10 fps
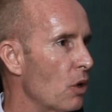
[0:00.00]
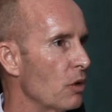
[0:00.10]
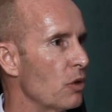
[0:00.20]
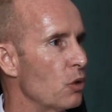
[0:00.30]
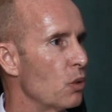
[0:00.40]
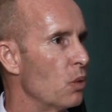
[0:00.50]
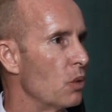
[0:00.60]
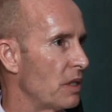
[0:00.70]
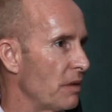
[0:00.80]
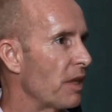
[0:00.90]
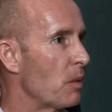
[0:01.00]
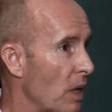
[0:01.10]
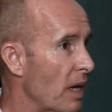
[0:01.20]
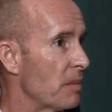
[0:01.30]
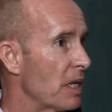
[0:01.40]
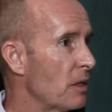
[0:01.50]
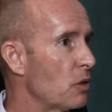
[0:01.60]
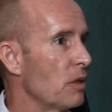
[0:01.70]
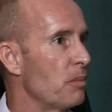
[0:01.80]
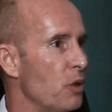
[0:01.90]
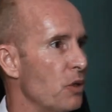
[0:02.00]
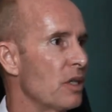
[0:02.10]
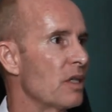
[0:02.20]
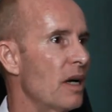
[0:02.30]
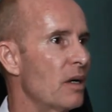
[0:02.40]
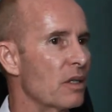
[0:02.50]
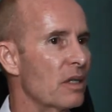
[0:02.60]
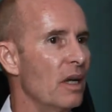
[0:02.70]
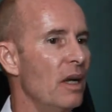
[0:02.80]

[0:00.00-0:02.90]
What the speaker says: on the door as if they were coming into the person's house.